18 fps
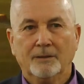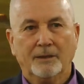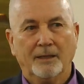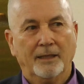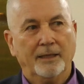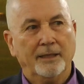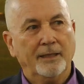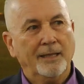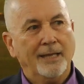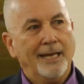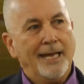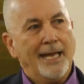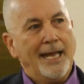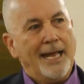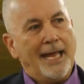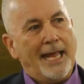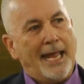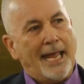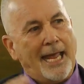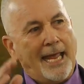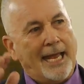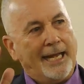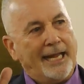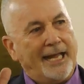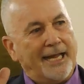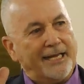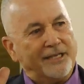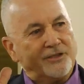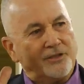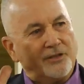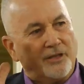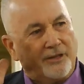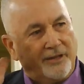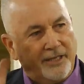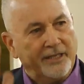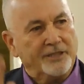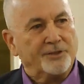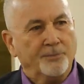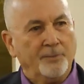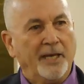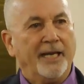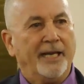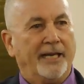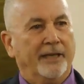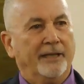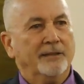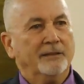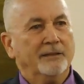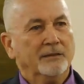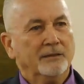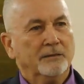Okay? And as this man